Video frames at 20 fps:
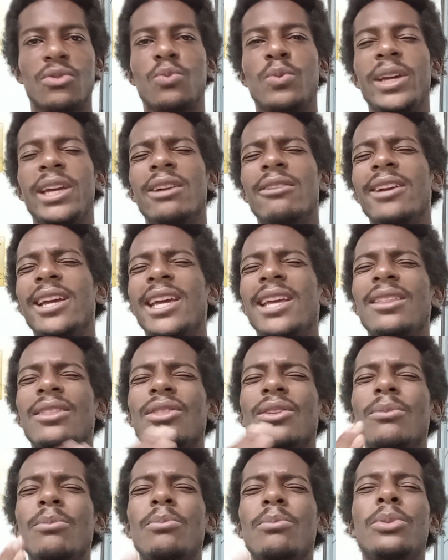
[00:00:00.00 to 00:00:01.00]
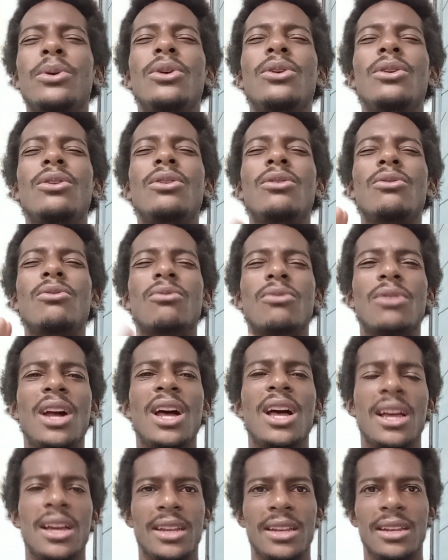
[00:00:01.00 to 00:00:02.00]
We are in the bull
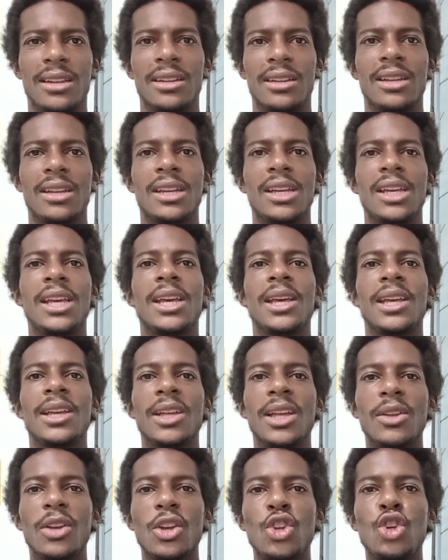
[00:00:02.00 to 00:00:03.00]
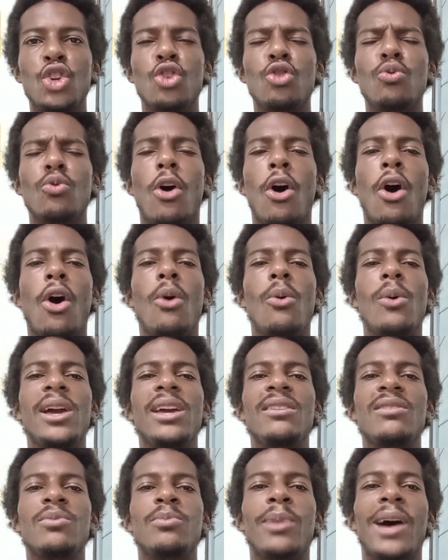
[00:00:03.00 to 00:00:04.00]
run. You
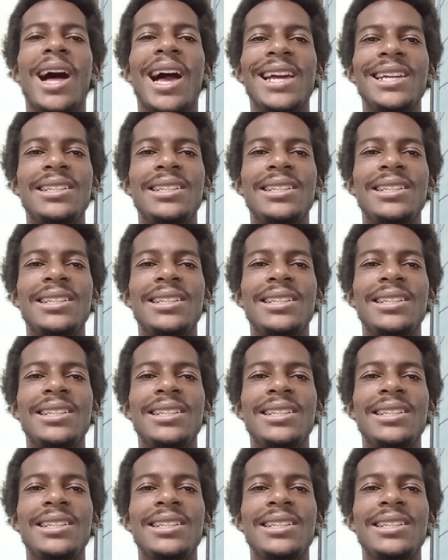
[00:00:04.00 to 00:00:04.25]
always buy